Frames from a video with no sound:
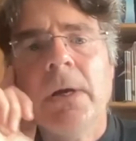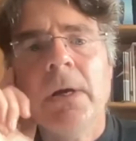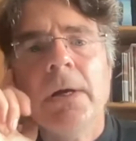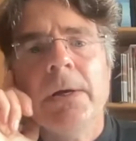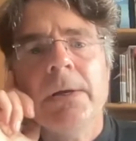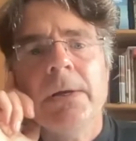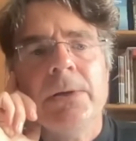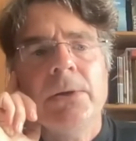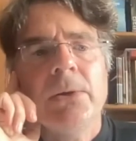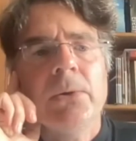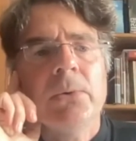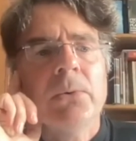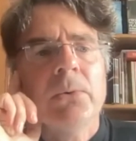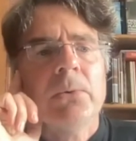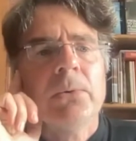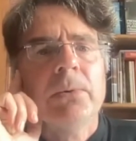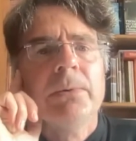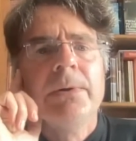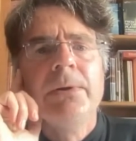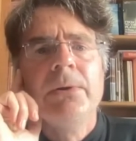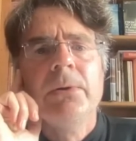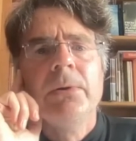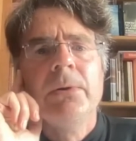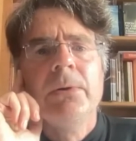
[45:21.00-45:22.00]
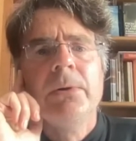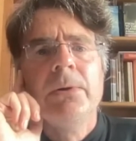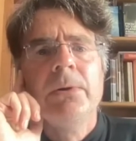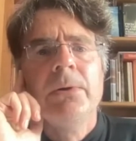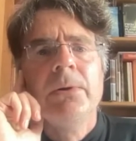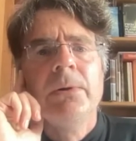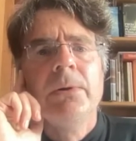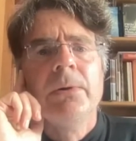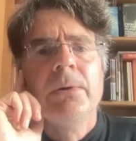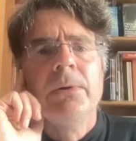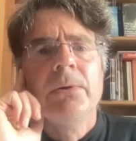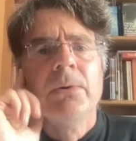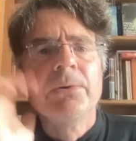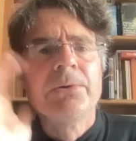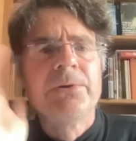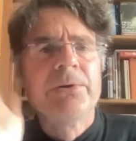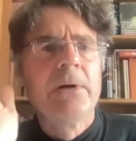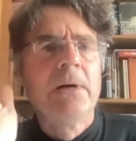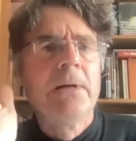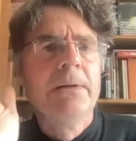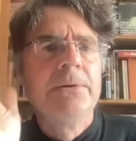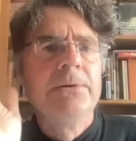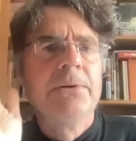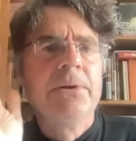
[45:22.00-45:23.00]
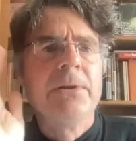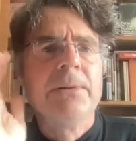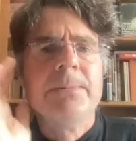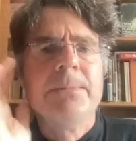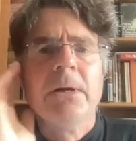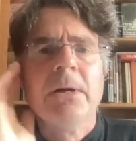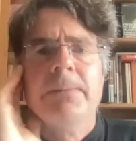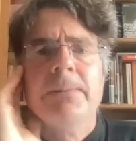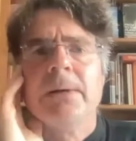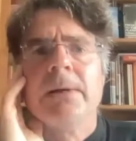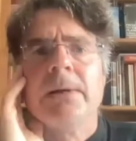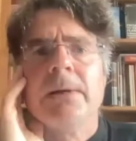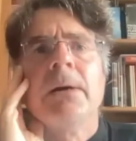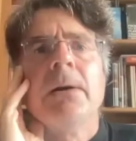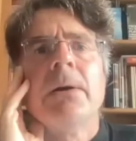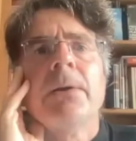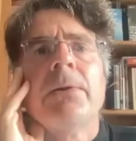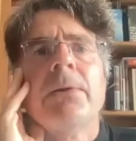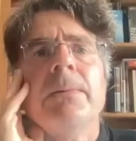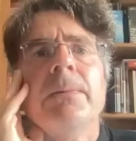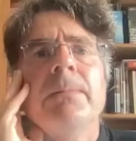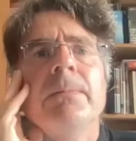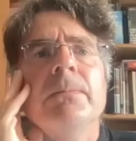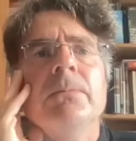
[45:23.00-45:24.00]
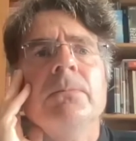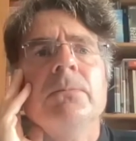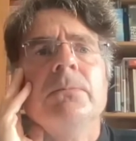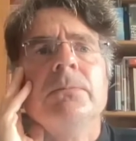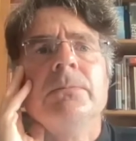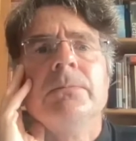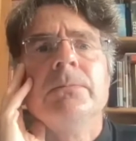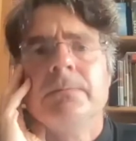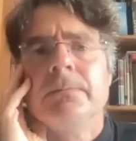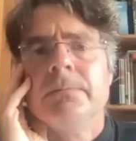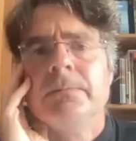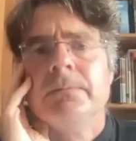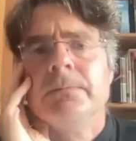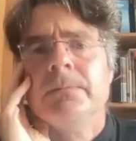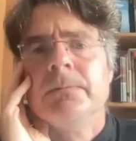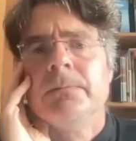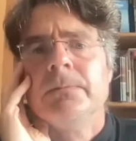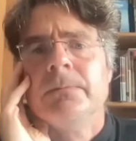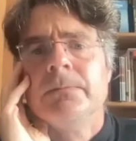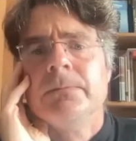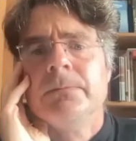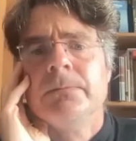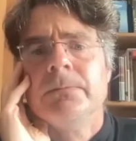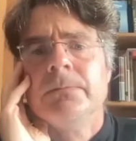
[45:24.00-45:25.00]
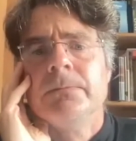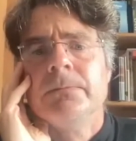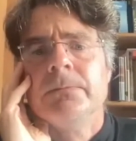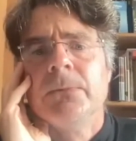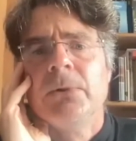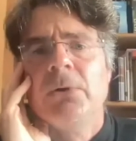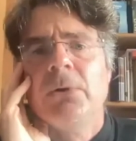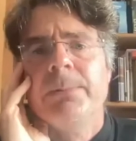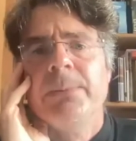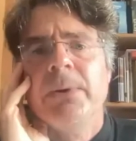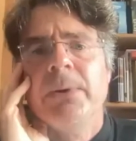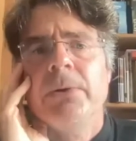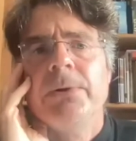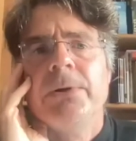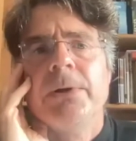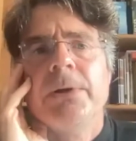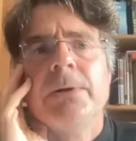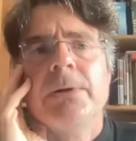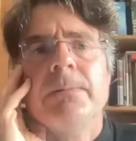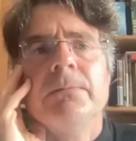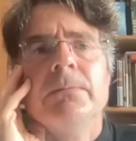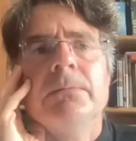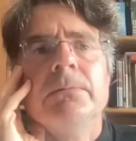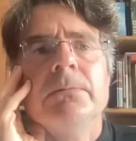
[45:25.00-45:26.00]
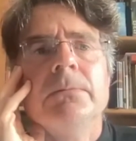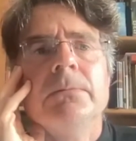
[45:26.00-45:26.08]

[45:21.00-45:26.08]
Uh, you're you're silent at the moment, Gareth. You're muted.